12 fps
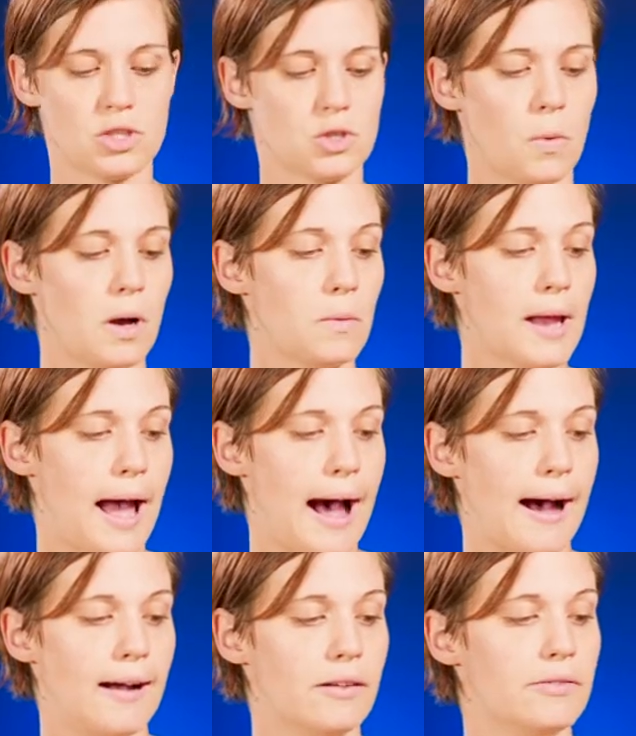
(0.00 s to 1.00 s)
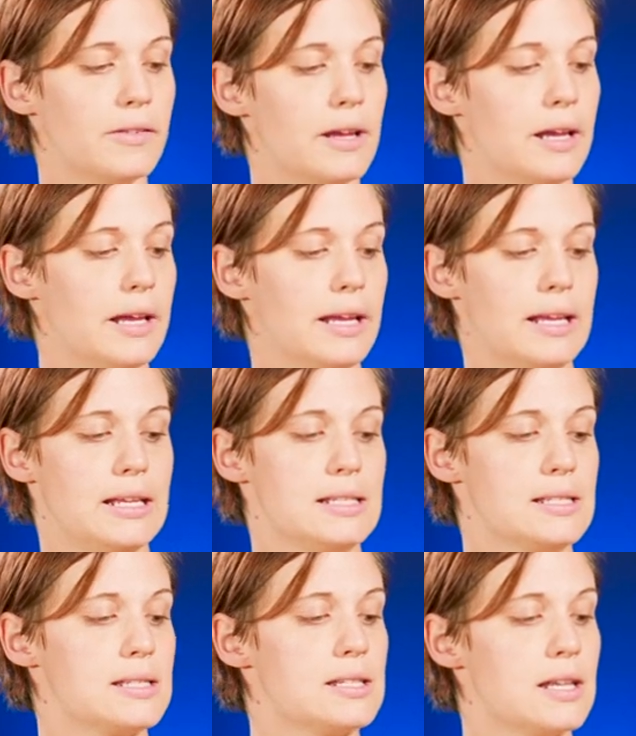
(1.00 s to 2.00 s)
So what we have
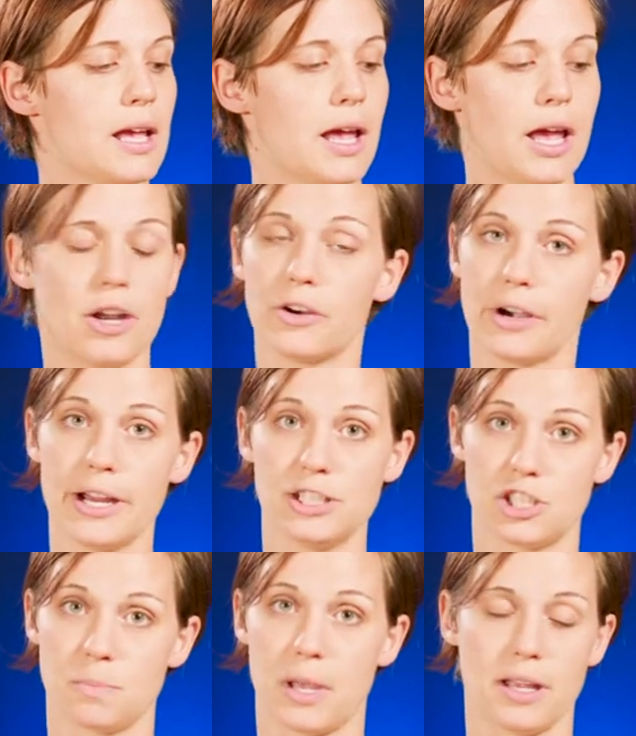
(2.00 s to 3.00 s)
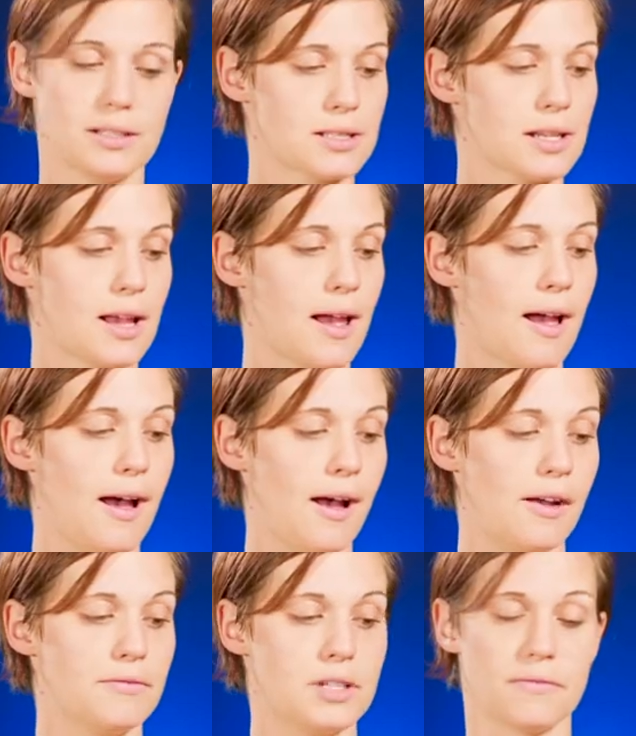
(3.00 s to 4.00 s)
is an arrangement
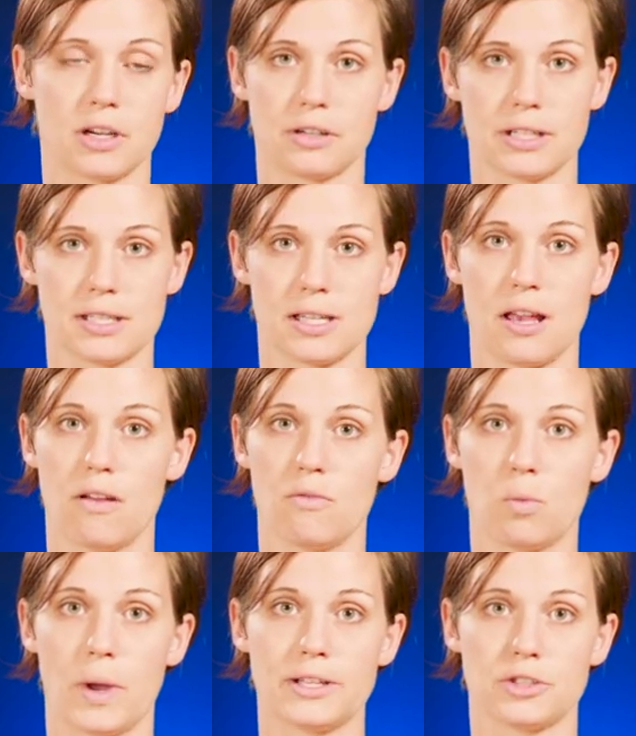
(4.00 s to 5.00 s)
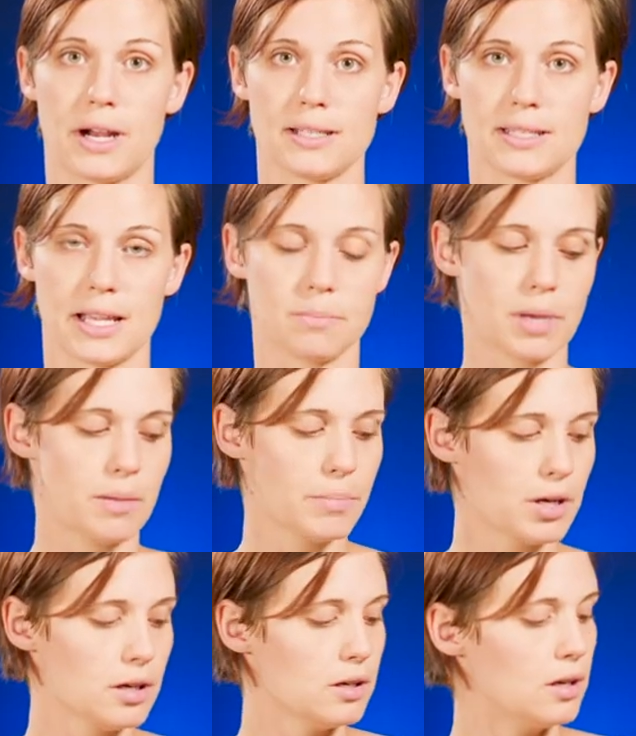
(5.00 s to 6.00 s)
of different grits of wet dry
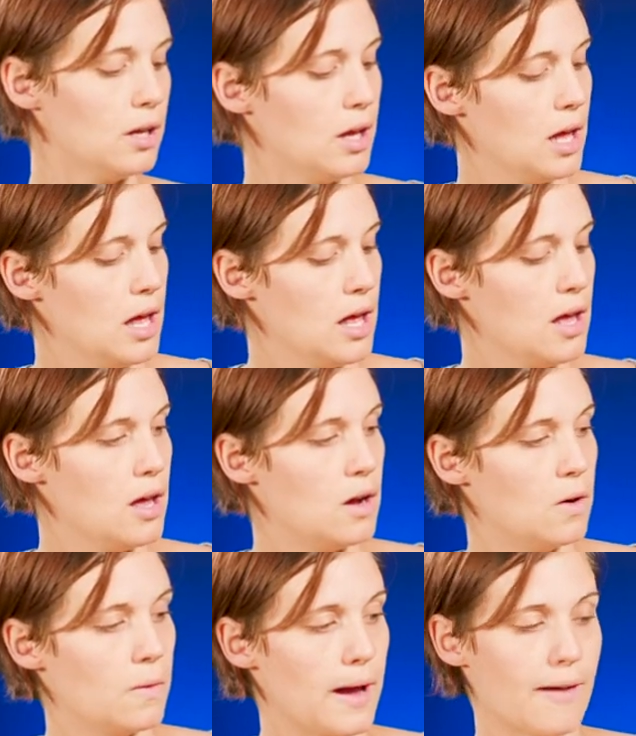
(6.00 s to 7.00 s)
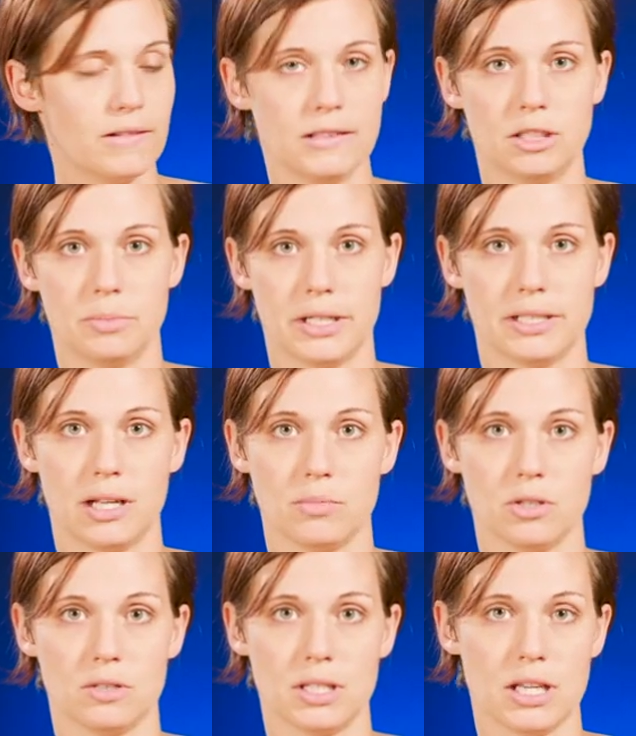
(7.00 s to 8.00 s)
sandpaper. We have a little bit of
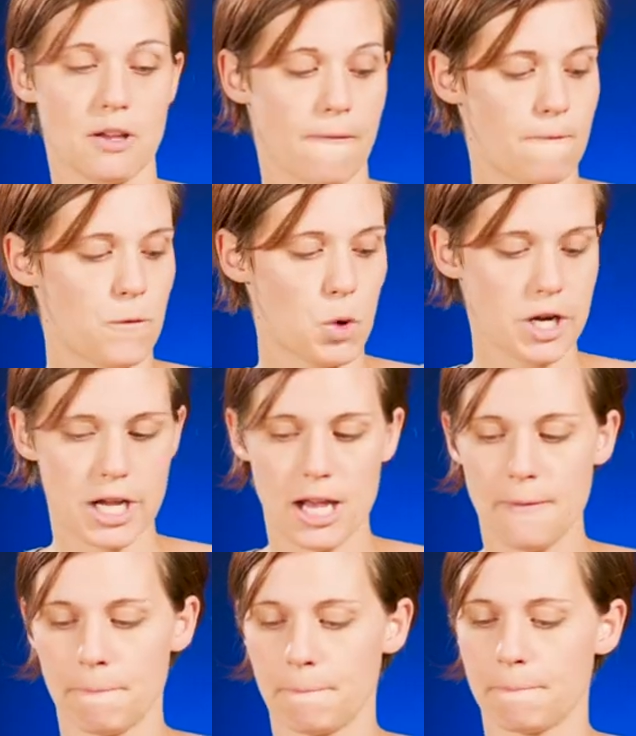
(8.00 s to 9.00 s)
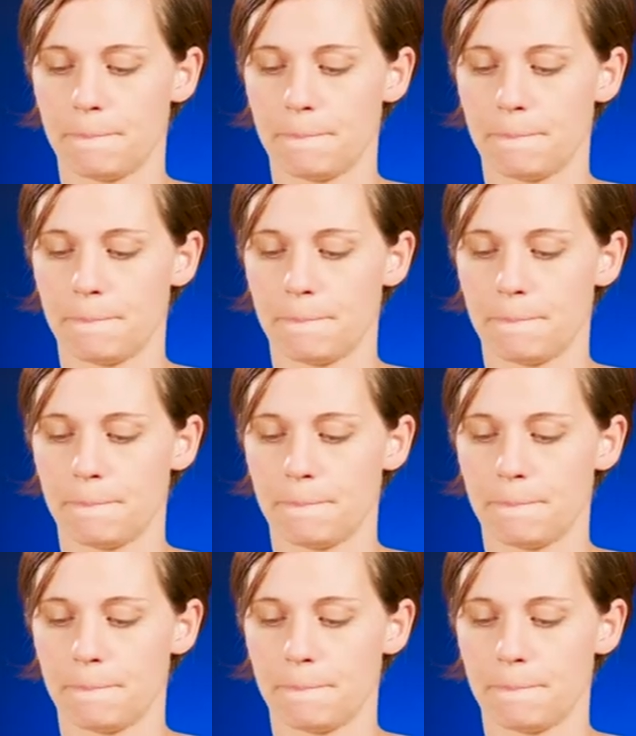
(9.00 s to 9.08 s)
WD-40.